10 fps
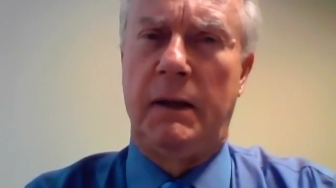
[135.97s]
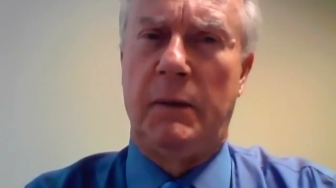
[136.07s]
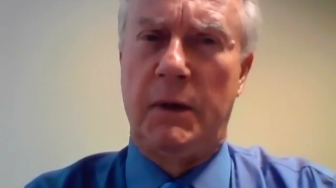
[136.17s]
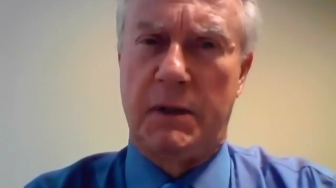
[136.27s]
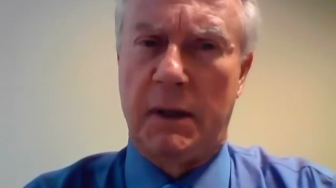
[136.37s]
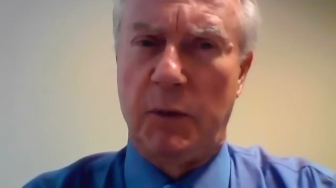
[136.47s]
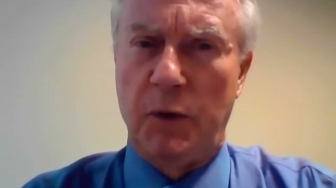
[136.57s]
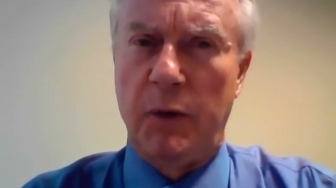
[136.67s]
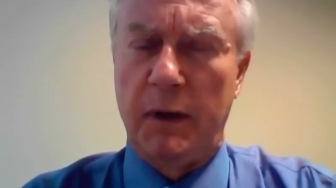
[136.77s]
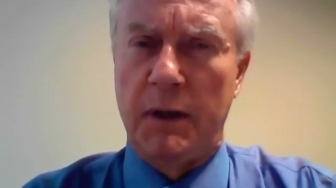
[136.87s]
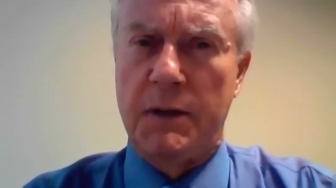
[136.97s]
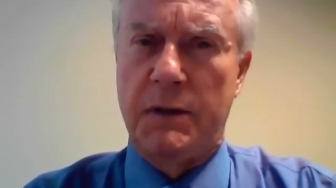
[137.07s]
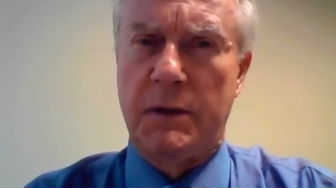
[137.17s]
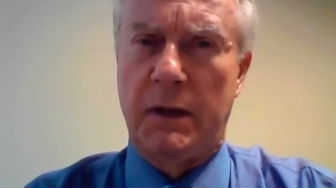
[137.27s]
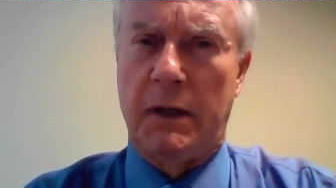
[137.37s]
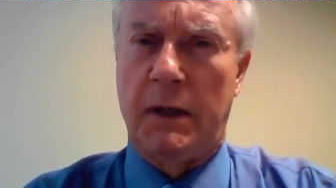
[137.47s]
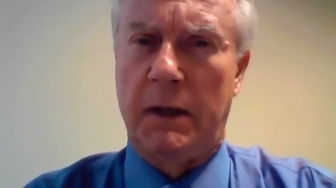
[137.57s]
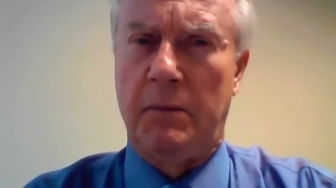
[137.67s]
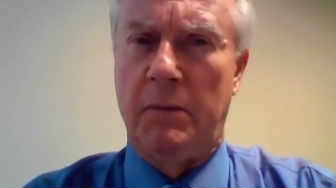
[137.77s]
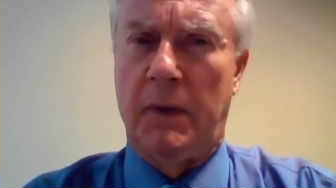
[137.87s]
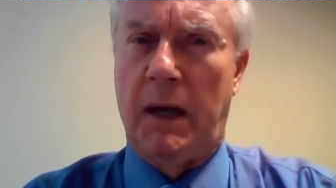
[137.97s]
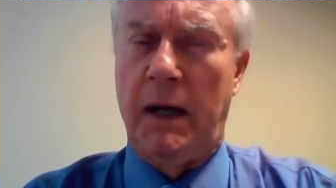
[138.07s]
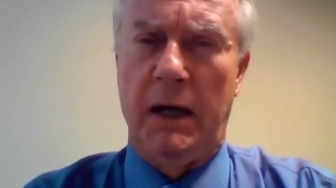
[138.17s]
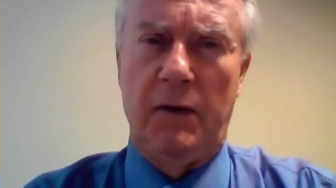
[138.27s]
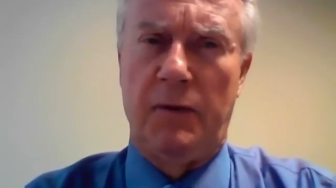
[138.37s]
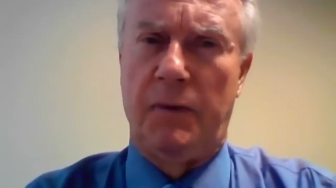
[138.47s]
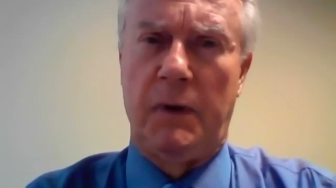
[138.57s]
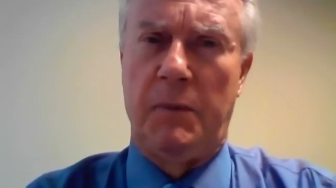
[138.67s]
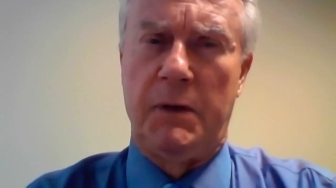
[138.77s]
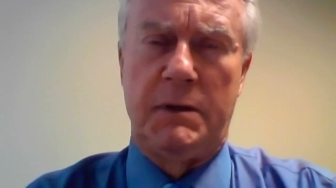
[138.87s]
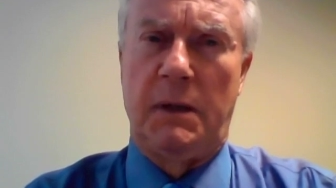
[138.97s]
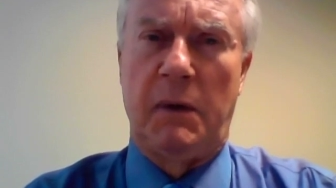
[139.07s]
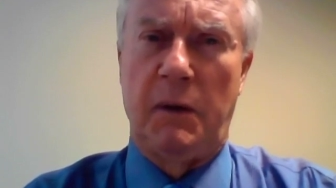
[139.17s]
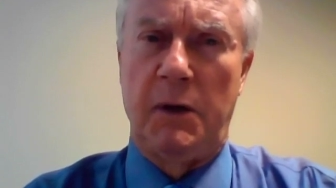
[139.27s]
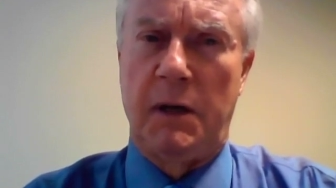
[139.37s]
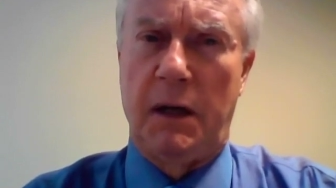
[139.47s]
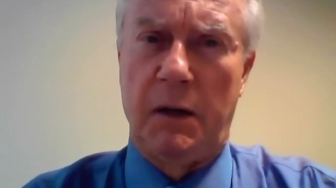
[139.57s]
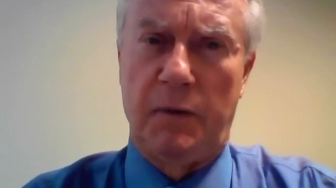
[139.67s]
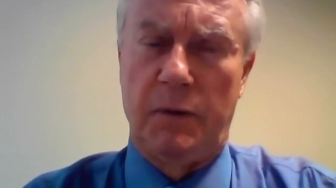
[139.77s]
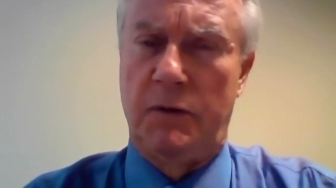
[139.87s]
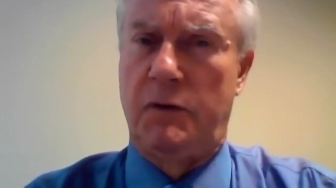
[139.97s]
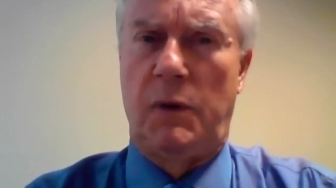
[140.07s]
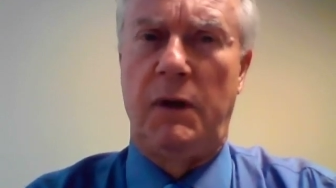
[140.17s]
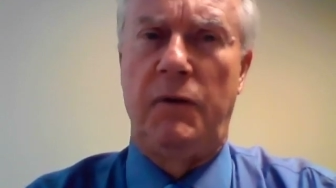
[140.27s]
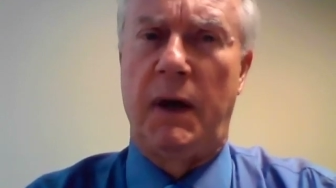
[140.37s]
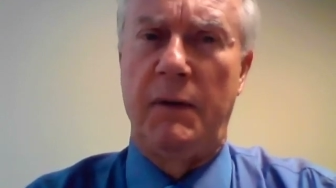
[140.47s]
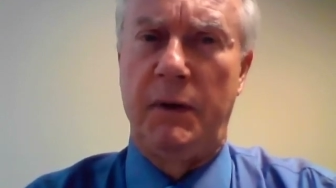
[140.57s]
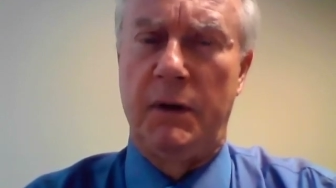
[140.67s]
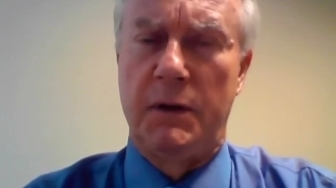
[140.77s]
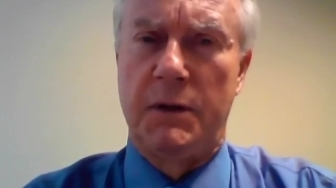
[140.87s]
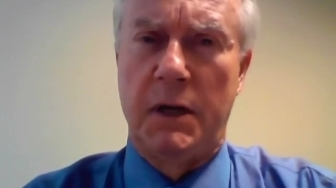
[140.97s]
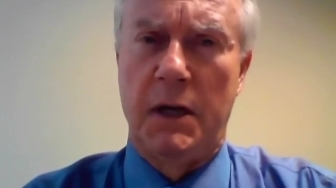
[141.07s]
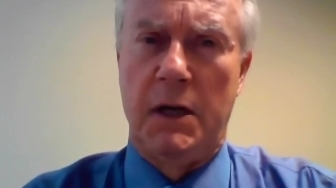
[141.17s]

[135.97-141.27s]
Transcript: the reason I'm doing this, um, I have uh, been semi-retired for twenty-five years.